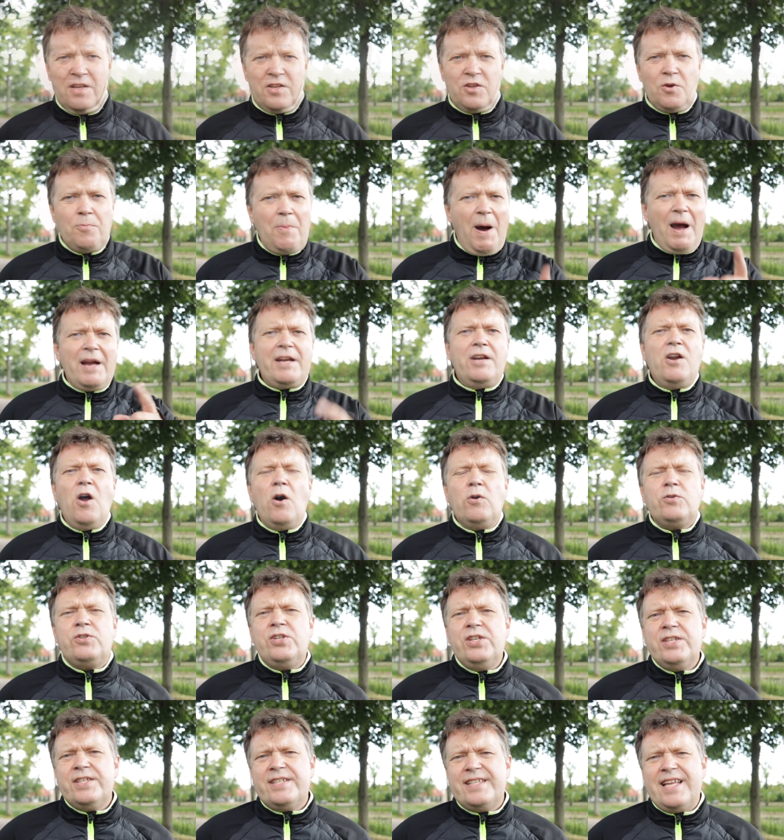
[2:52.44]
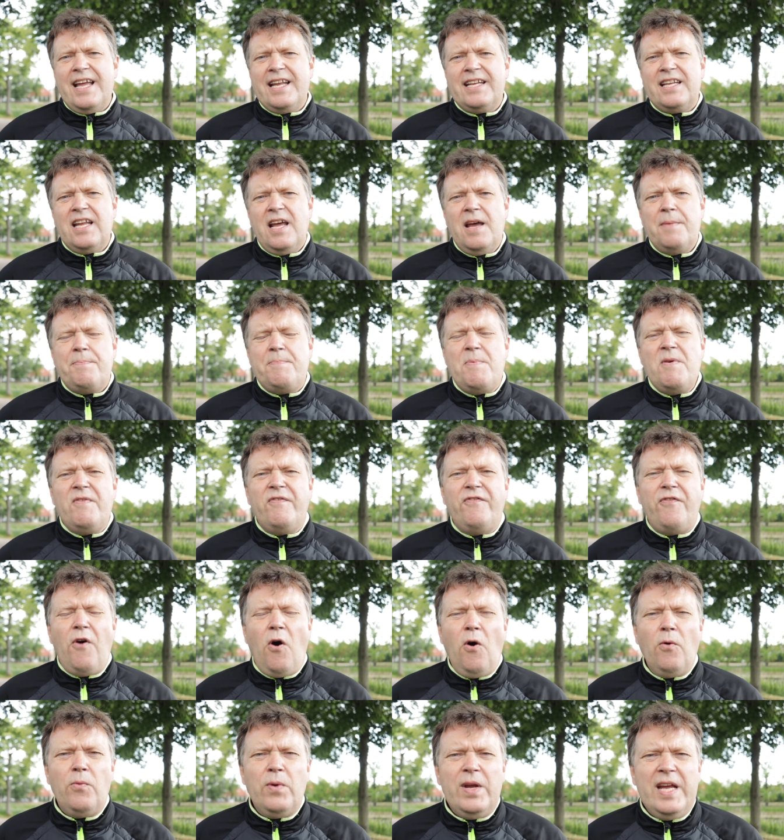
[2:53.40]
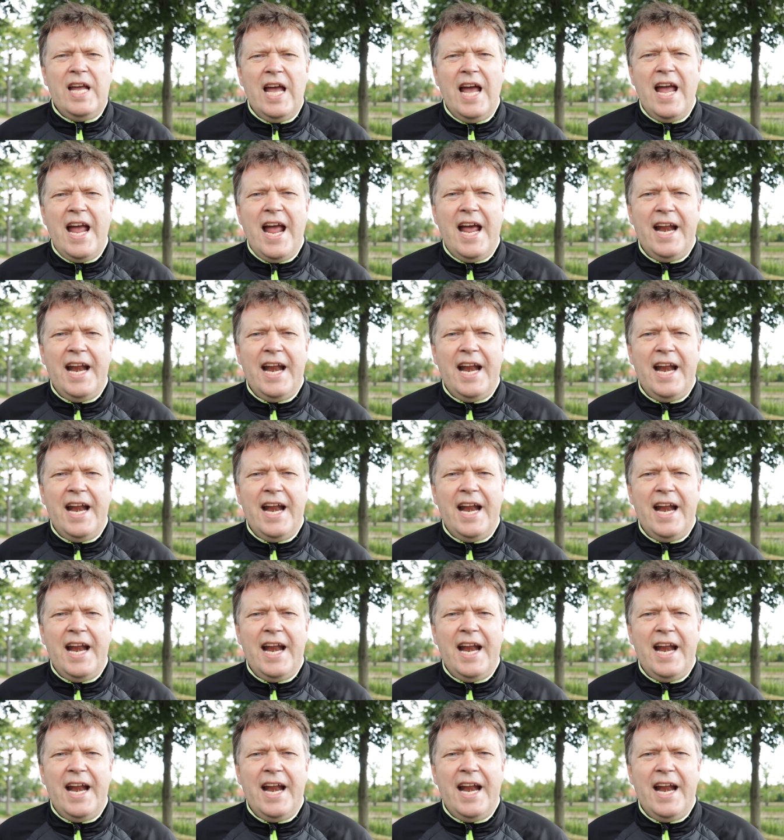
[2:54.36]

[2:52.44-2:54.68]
You might notice that uh, before we uh,